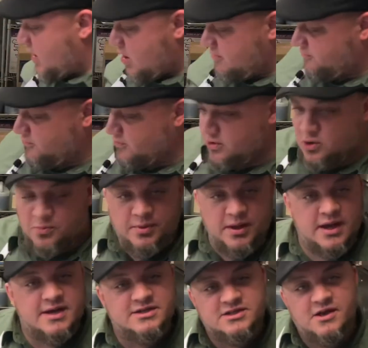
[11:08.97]
off for a little
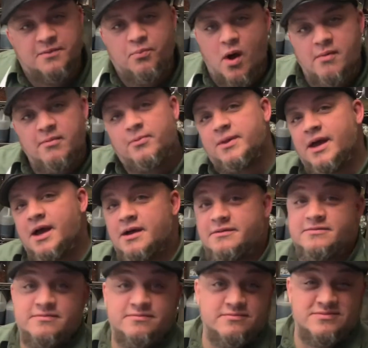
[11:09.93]
bit because I probably got
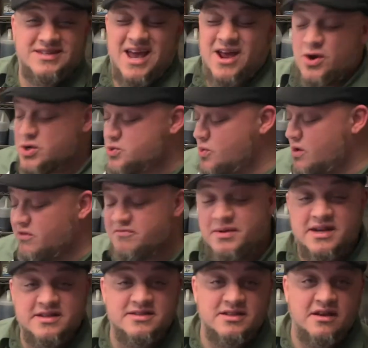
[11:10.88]
10 or 12
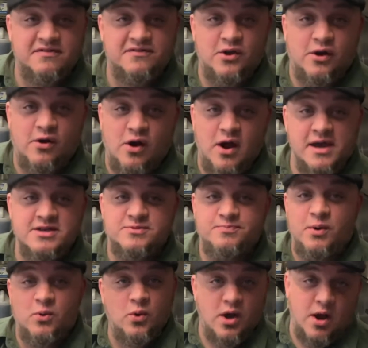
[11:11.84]
minutes left on rice,
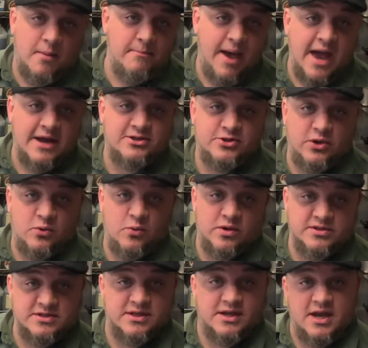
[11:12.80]
but we'll come back to you
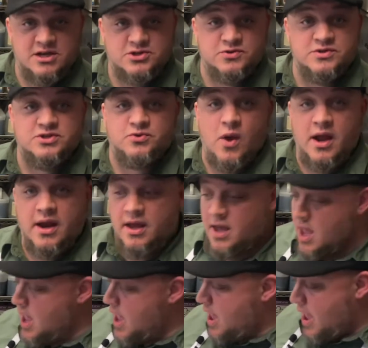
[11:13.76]
once the Kedgeree is ready,
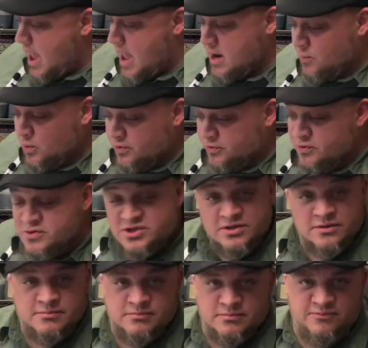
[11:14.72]
and we'll do
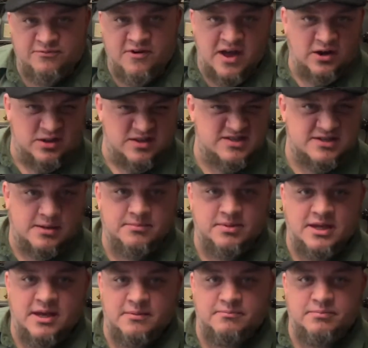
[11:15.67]
some final
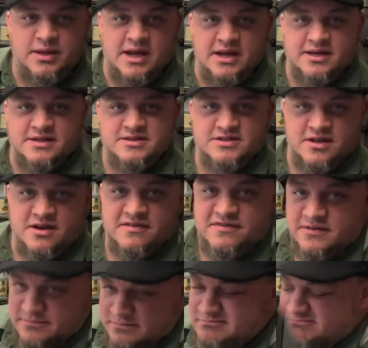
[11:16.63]
assembly and plating and stuff.
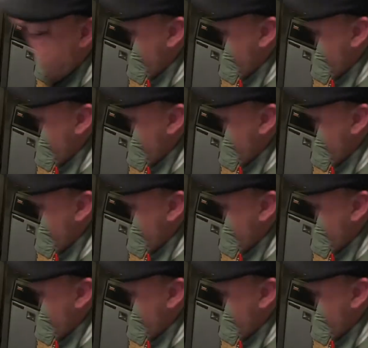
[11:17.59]
All right.